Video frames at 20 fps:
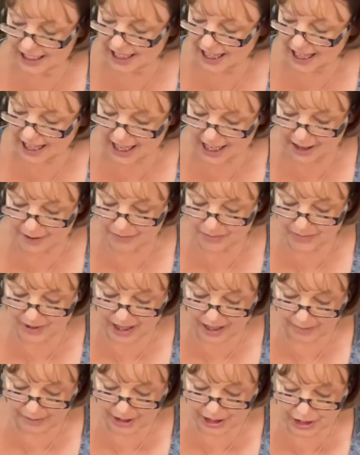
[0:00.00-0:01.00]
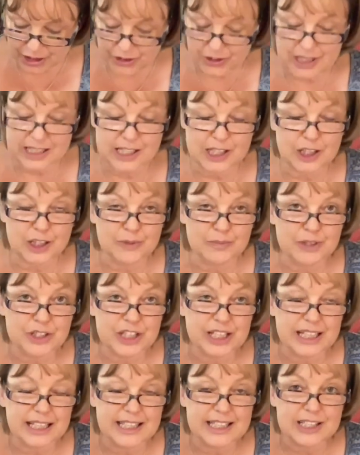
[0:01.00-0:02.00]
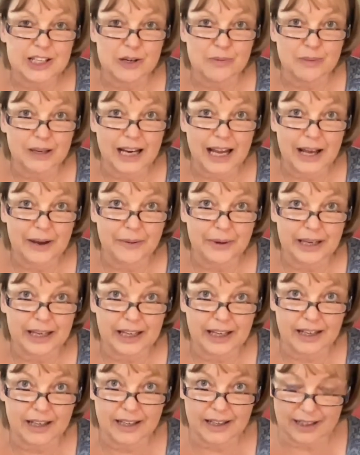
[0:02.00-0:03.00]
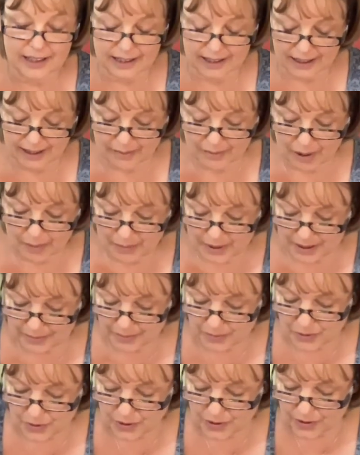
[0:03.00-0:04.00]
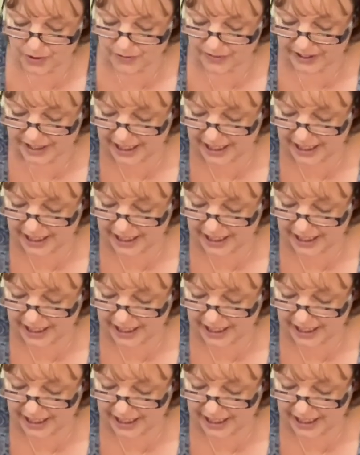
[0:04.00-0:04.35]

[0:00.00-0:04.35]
I'm going to do this on the machine, so I'm allowing a bit more of an